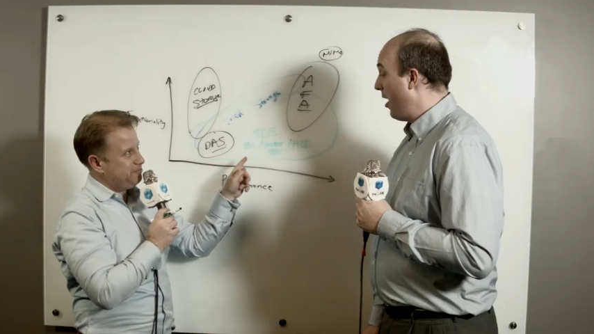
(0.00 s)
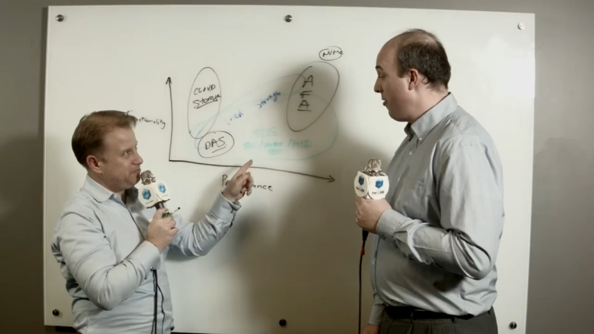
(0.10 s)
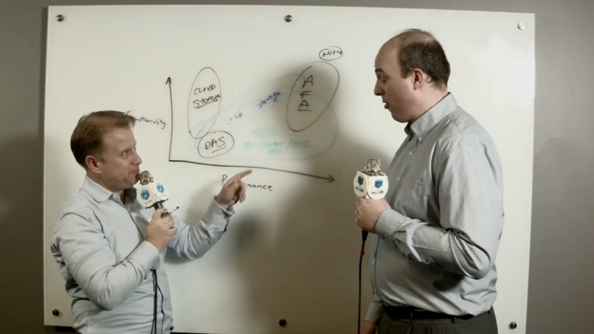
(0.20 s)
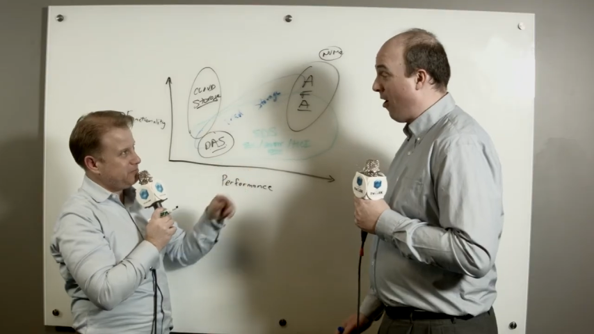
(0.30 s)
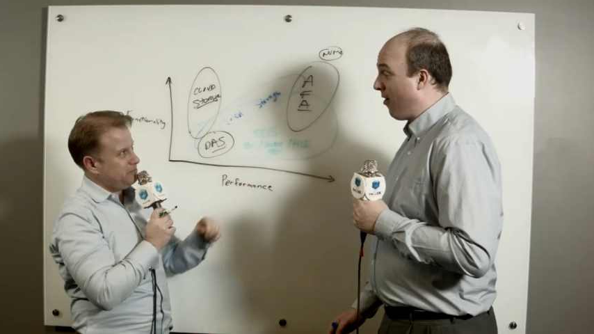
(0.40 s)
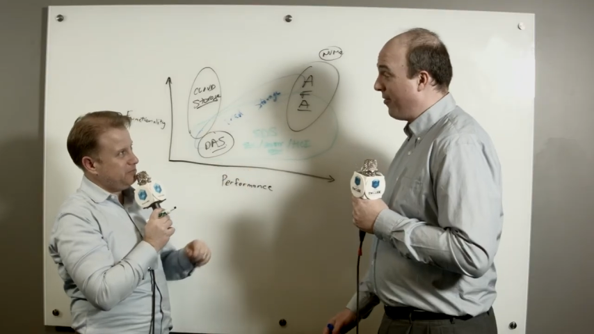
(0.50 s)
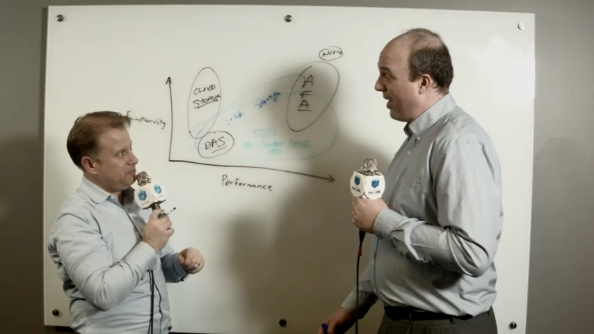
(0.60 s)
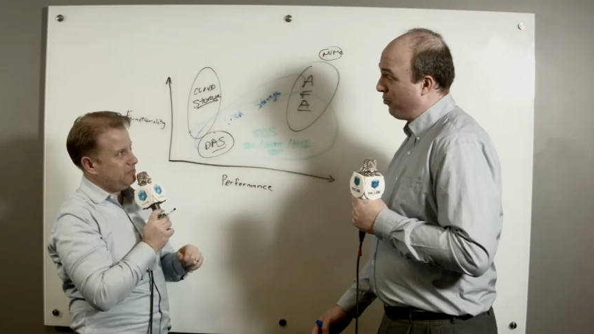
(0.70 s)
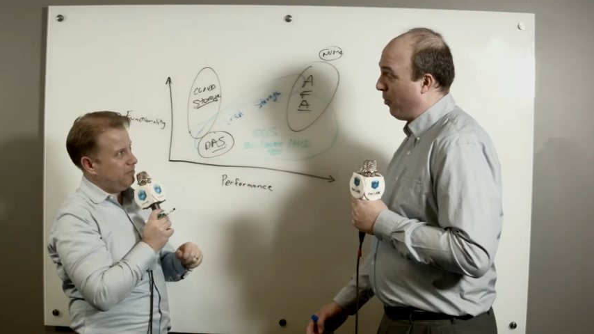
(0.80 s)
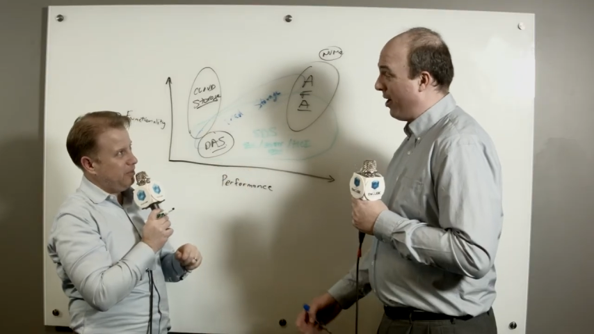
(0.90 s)
Speaker 1: and there are, and
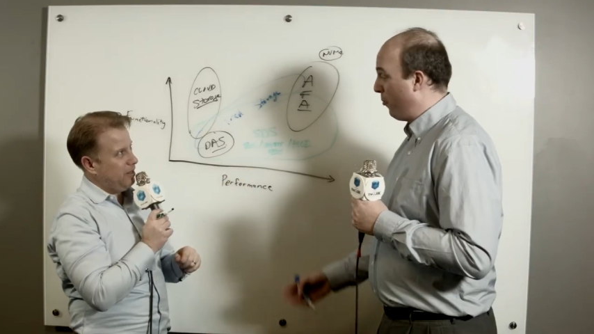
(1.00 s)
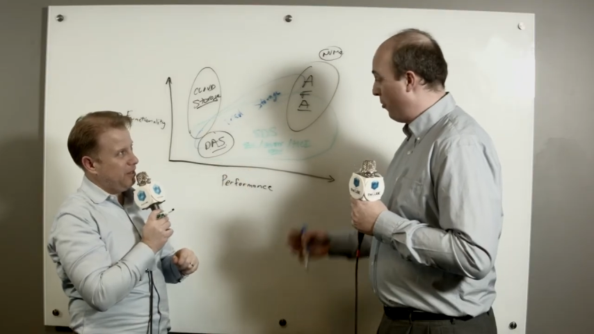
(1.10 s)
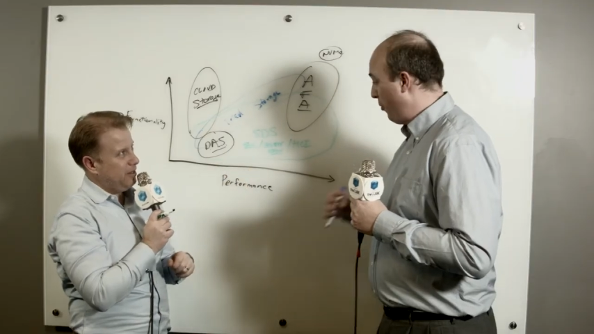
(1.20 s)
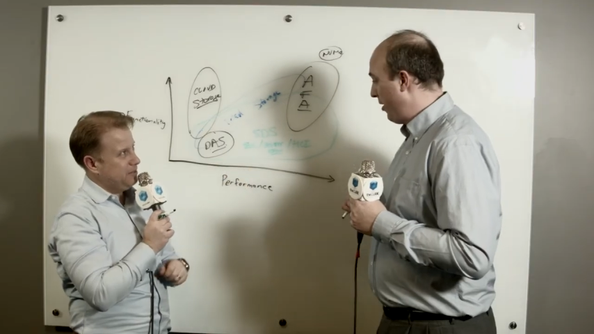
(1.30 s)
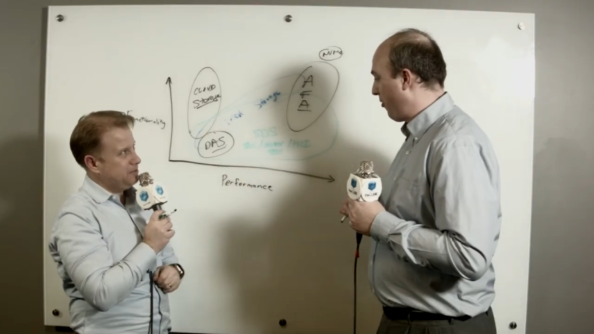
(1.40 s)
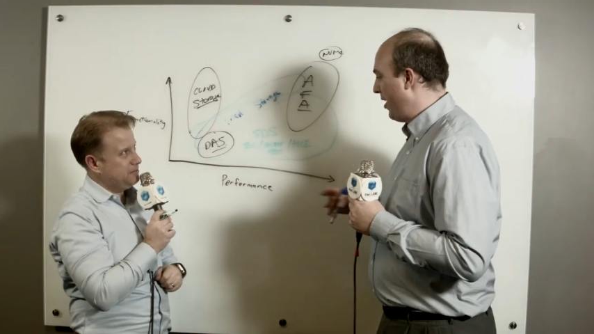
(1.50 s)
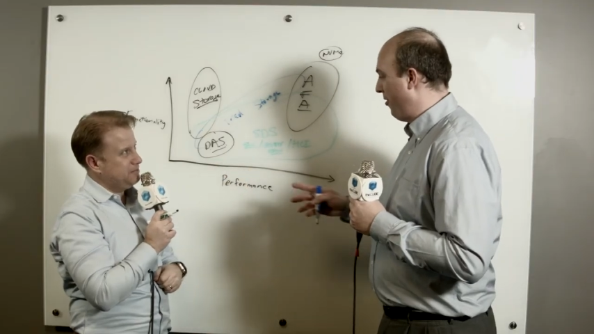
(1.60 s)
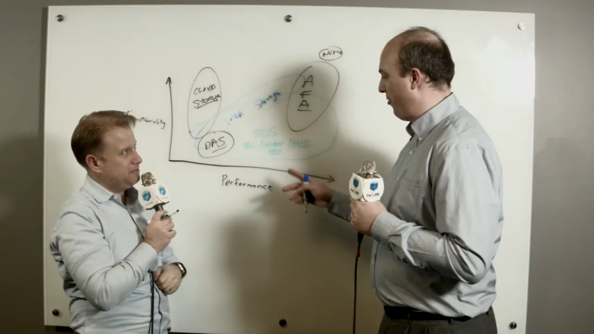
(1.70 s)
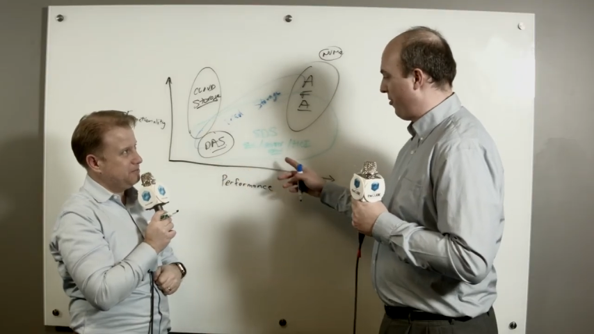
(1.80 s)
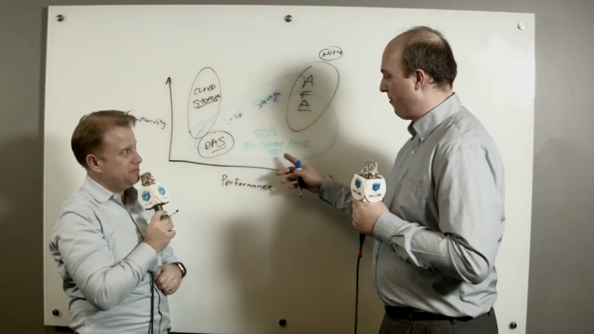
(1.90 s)
that's why when we
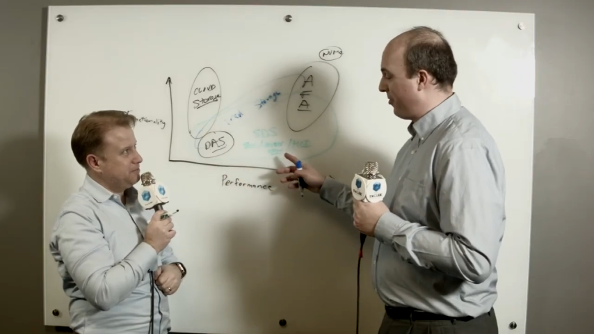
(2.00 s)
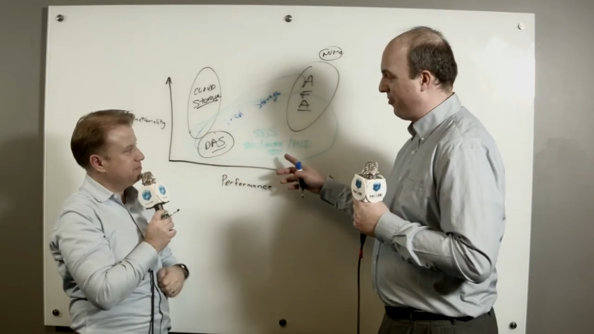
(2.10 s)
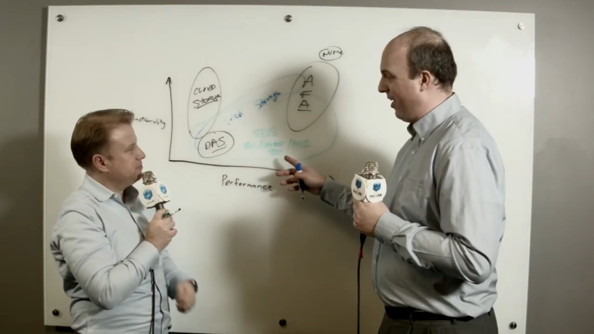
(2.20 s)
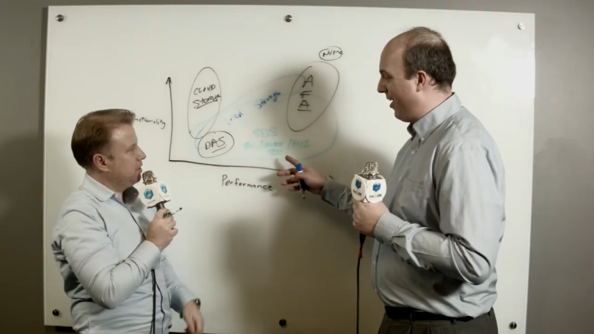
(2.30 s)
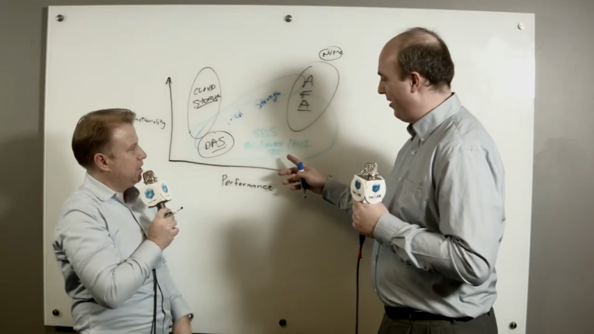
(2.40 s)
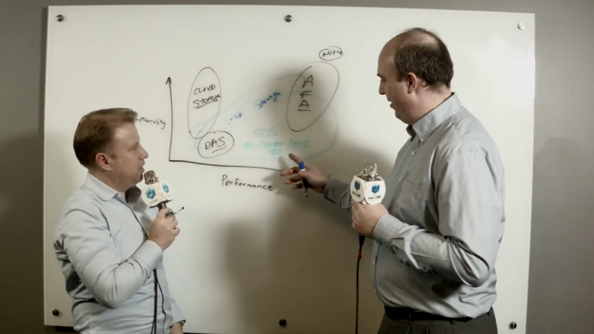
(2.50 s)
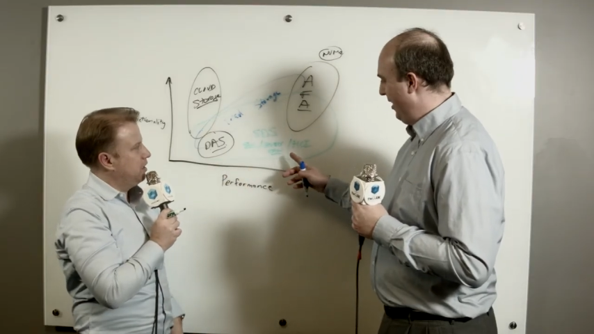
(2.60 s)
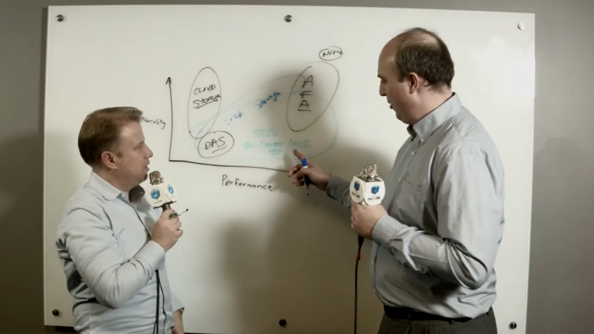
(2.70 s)
created the server SAN,